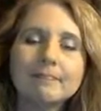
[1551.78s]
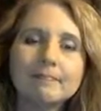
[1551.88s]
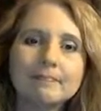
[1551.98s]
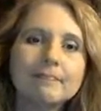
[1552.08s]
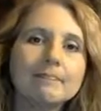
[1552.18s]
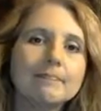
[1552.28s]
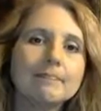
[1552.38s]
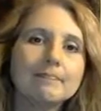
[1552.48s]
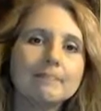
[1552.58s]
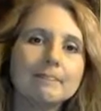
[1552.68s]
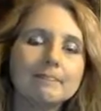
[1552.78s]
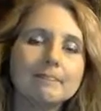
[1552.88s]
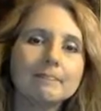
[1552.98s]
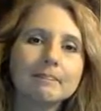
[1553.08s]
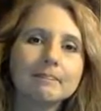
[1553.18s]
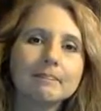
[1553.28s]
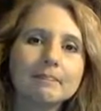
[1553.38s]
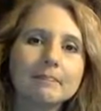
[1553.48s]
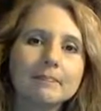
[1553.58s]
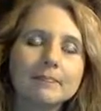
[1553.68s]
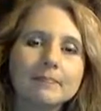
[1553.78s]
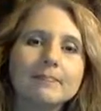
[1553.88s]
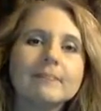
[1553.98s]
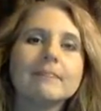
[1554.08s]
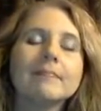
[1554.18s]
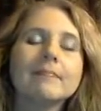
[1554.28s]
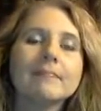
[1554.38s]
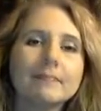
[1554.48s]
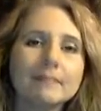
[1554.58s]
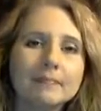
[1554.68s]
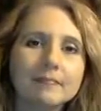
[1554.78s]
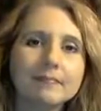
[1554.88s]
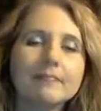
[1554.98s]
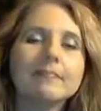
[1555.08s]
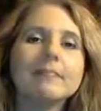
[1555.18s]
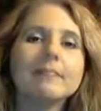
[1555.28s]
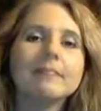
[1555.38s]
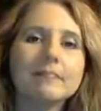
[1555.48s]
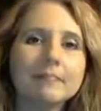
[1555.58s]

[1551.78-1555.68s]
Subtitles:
This person isn't speaking.